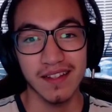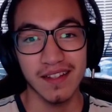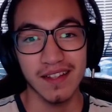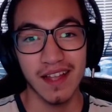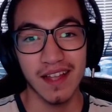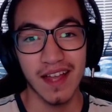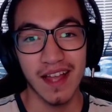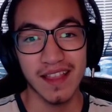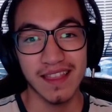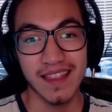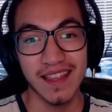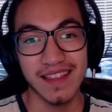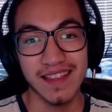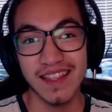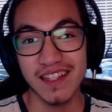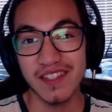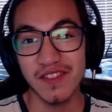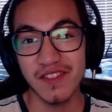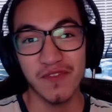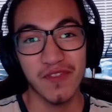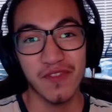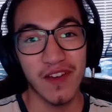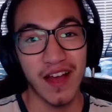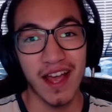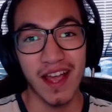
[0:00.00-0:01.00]
I think that's
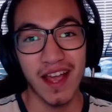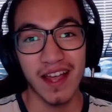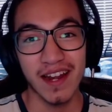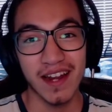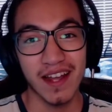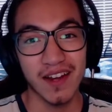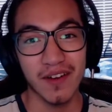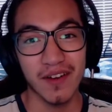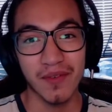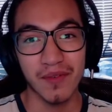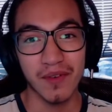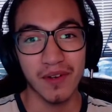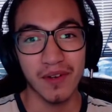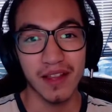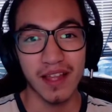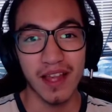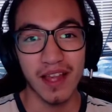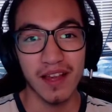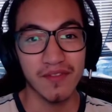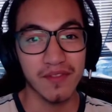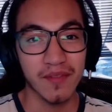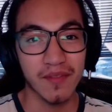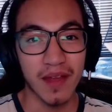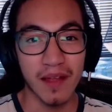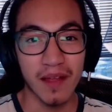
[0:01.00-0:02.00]
fine. I don't really
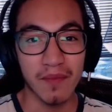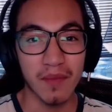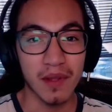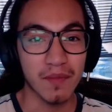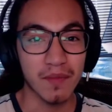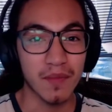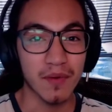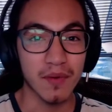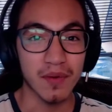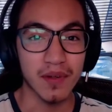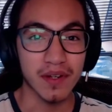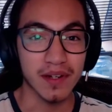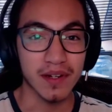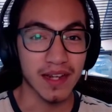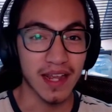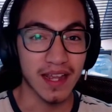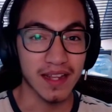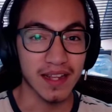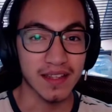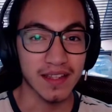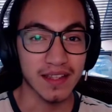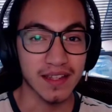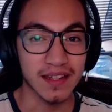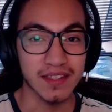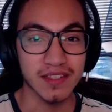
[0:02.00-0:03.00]
have that many people
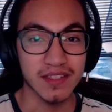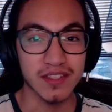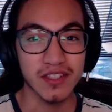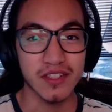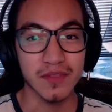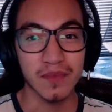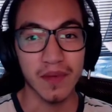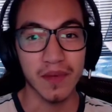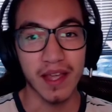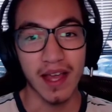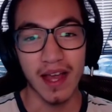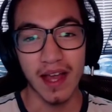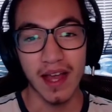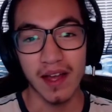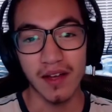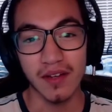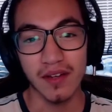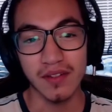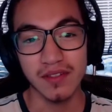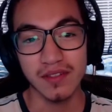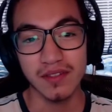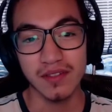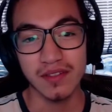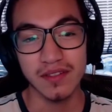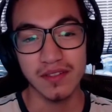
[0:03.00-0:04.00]
connected. It's just my
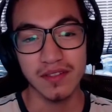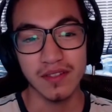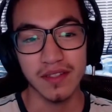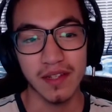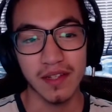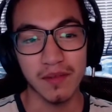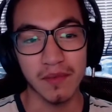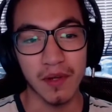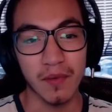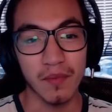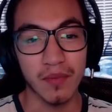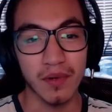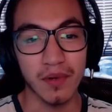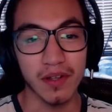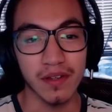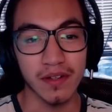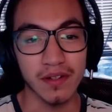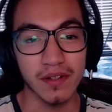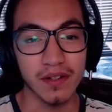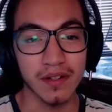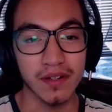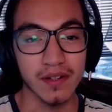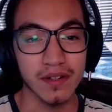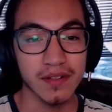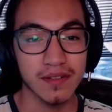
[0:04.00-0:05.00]
house and my
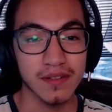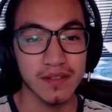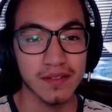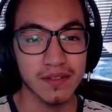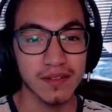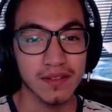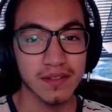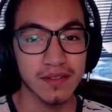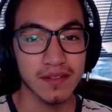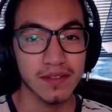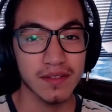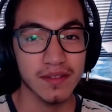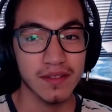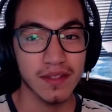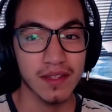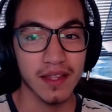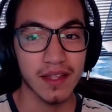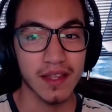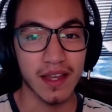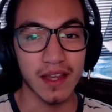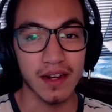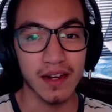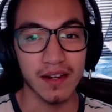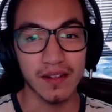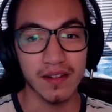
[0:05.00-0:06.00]
brother
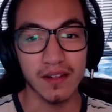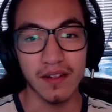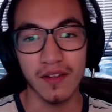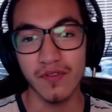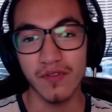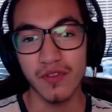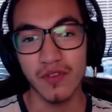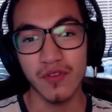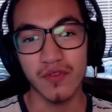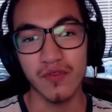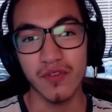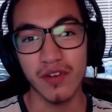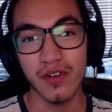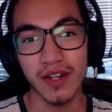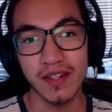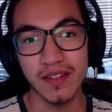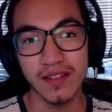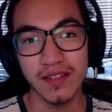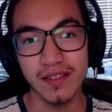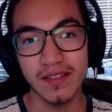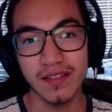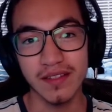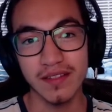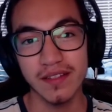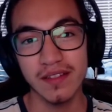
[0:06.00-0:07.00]
and a few
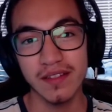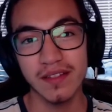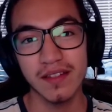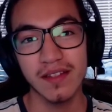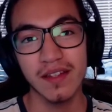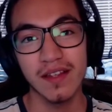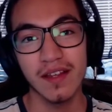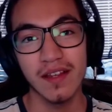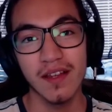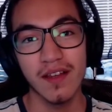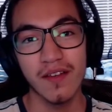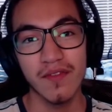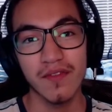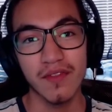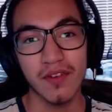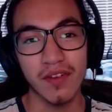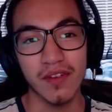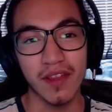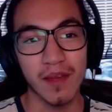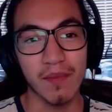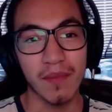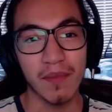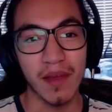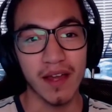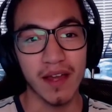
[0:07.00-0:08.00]
friends, for
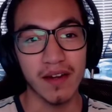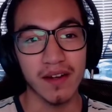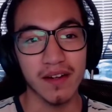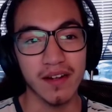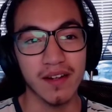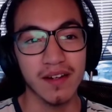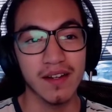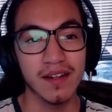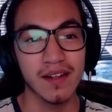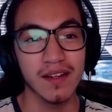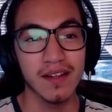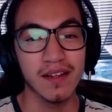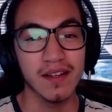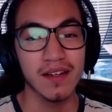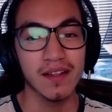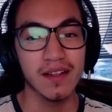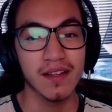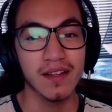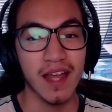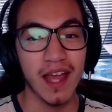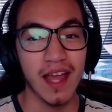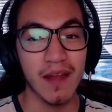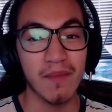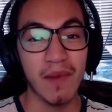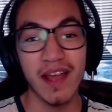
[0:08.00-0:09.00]
that matter.
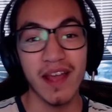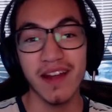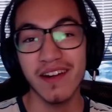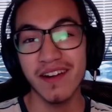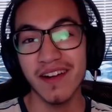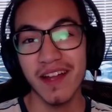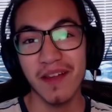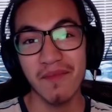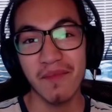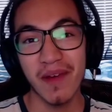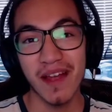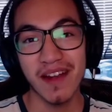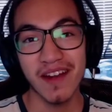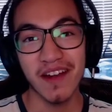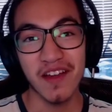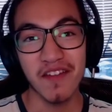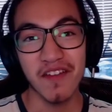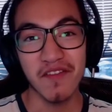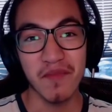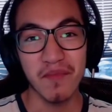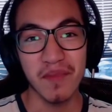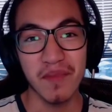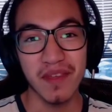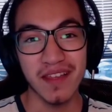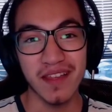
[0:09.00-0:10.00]
And my internet might not
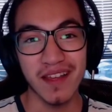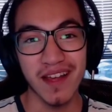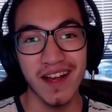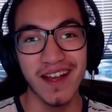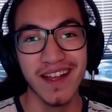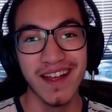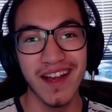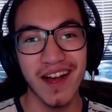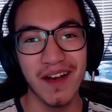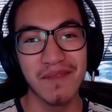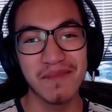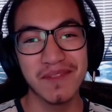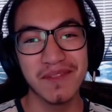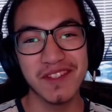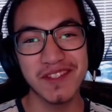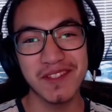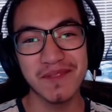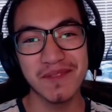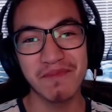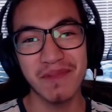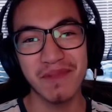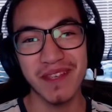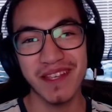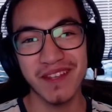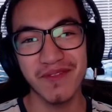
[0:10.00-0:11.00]
even be up to
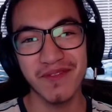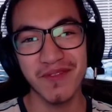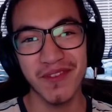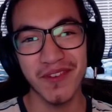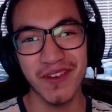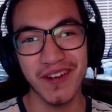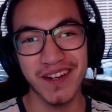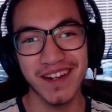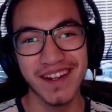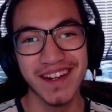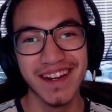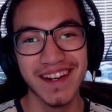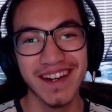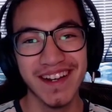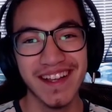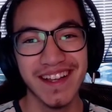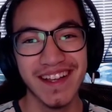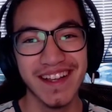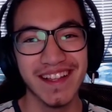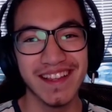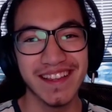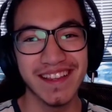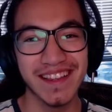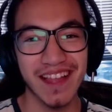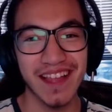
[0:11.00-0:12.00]
speed for
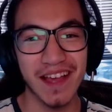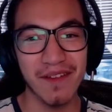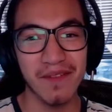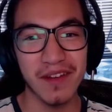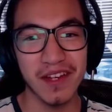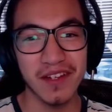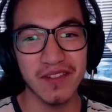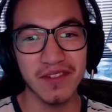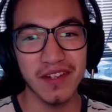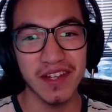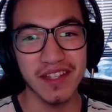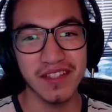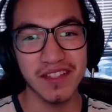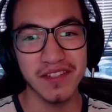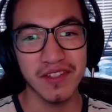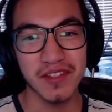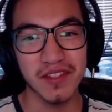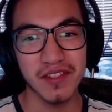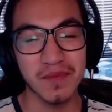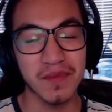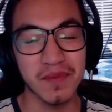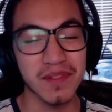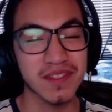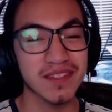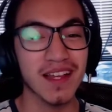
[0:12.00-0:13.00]
that many
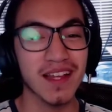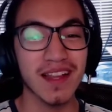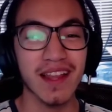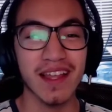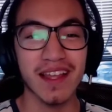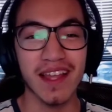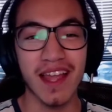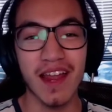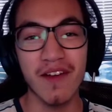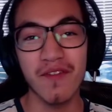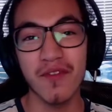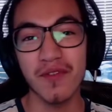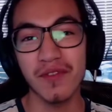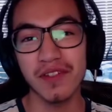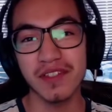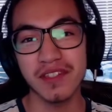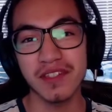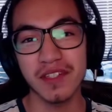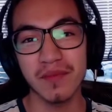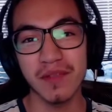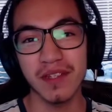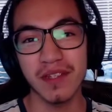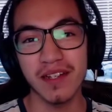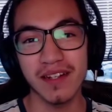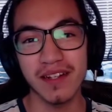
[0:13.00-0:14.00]
transcodes, but it's not like everyone's
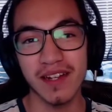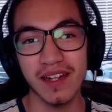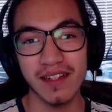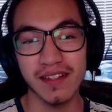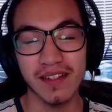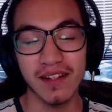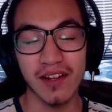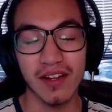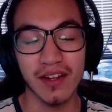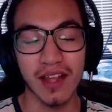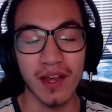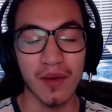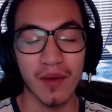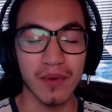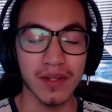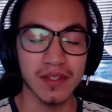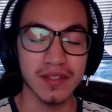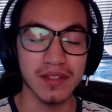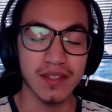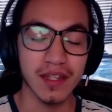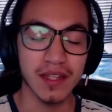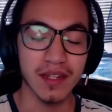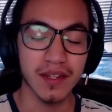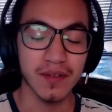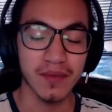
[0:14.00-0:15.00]
going to be connected all at
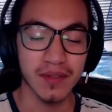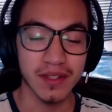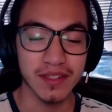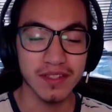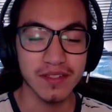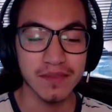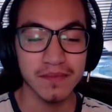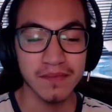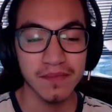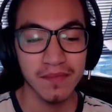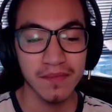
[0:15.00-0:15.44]
once anyways.